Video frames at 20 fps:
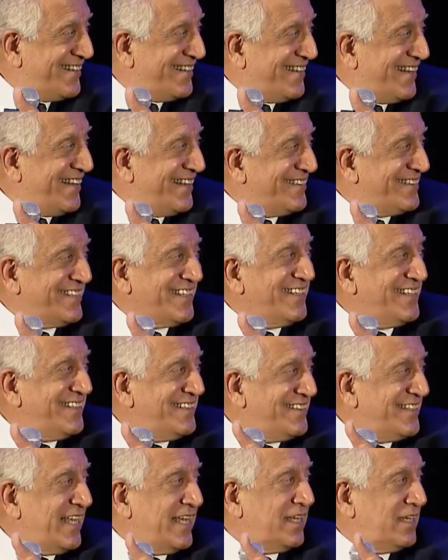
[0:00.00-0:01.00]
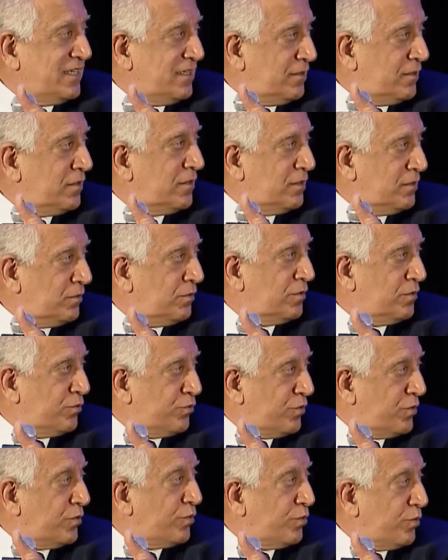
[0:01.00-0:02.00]
until they
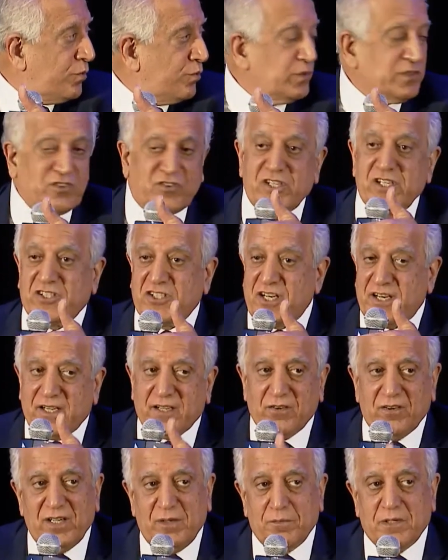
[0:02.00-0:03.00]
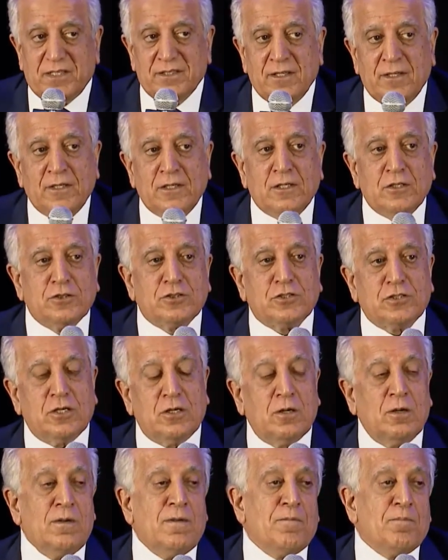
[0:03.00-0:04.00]
would reach an agreement.
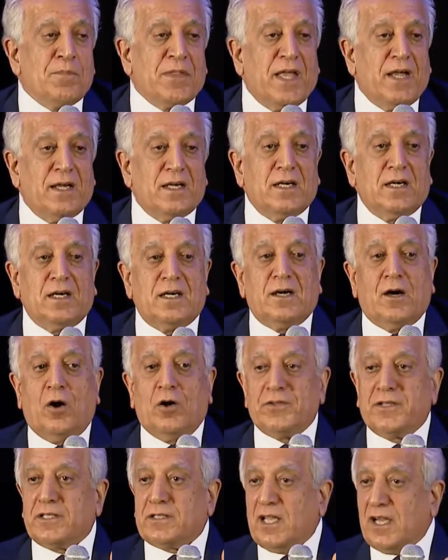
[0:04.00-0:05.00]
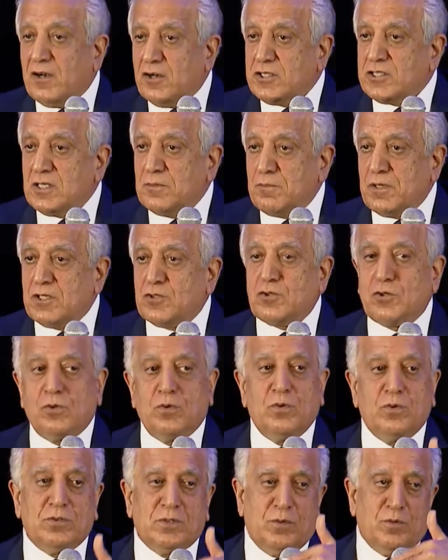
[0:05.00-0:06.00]
So on the terrorism
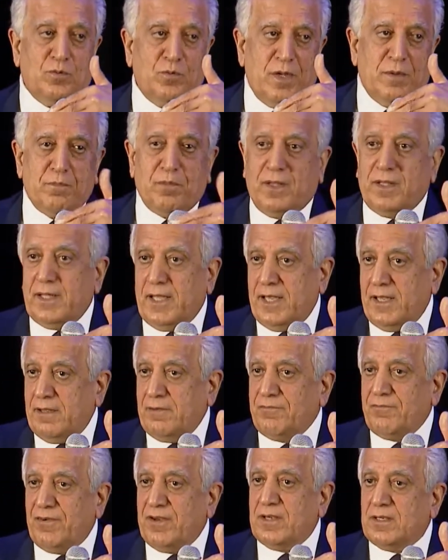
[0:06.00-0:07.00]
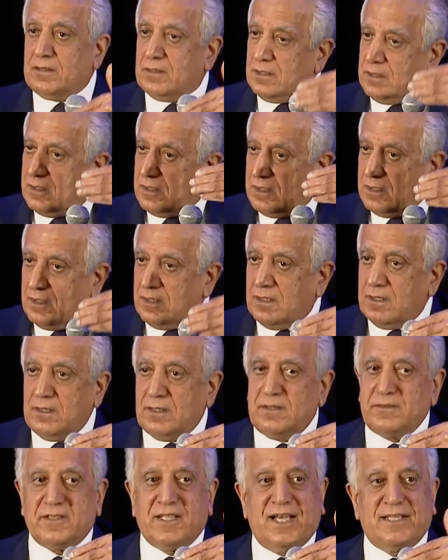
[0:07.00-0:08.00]
issue, we believe
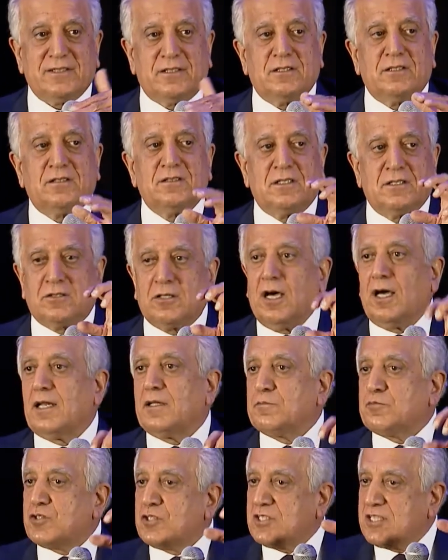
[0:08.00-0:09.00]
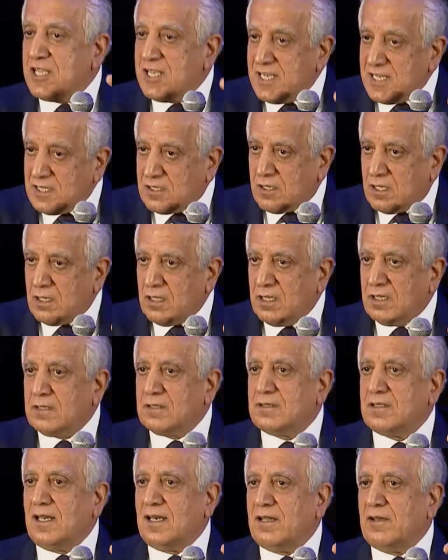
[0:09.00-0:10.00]
that the Talibs
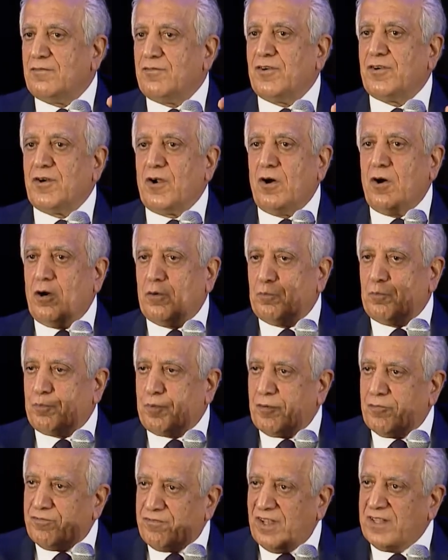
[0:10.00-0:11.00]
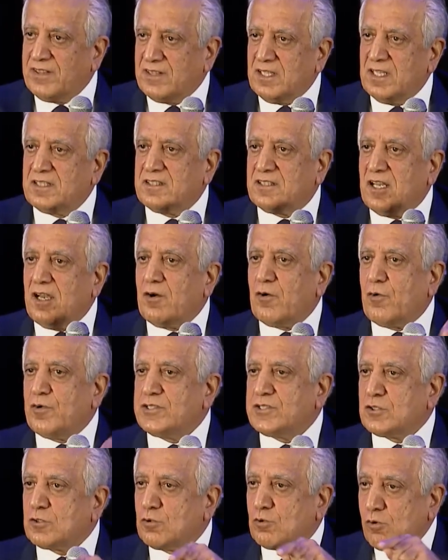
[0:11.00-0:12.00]
did deliver on preventing
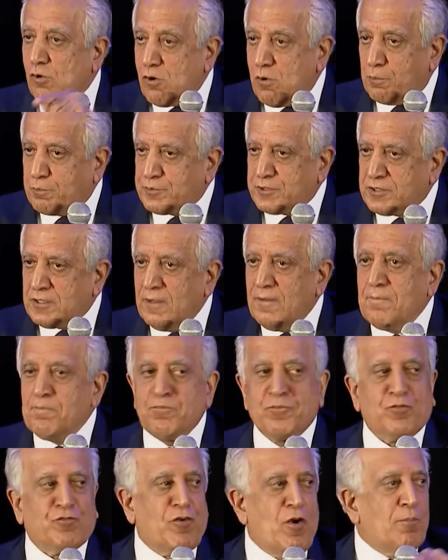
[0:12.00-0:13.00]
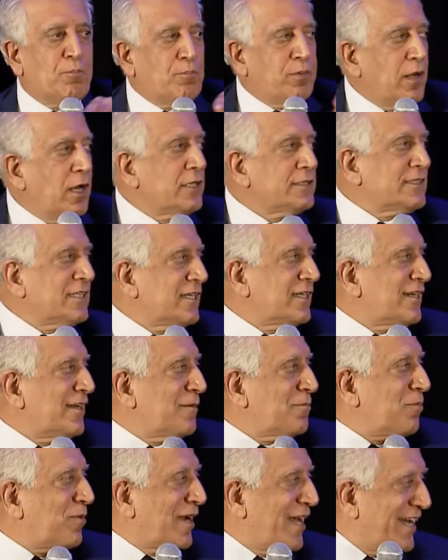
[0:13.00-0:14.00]
terrorist groups from plotting
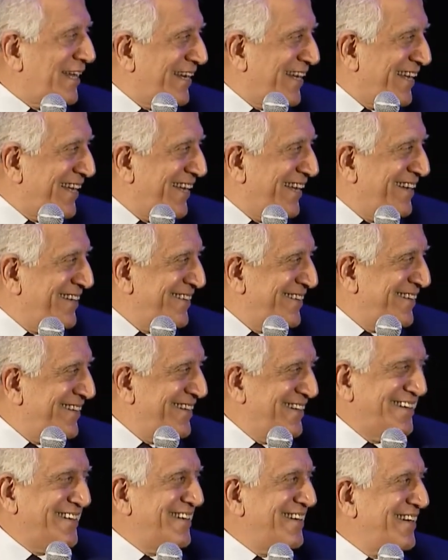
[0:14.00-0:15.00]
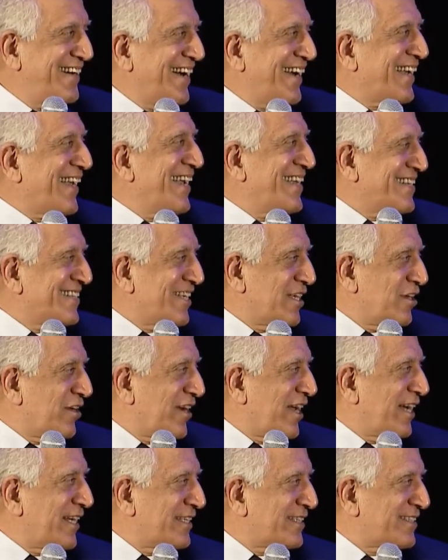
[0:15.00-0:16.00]
and planning against the
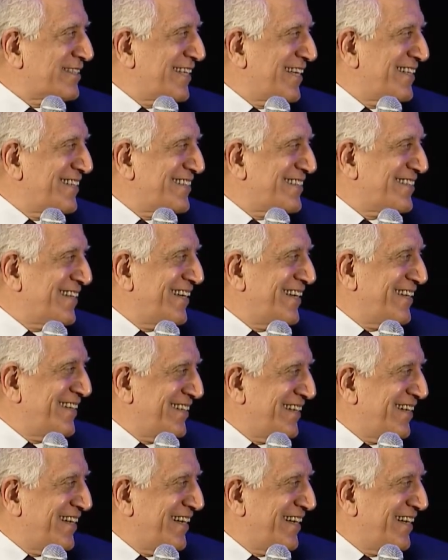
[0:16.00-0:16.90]
United States and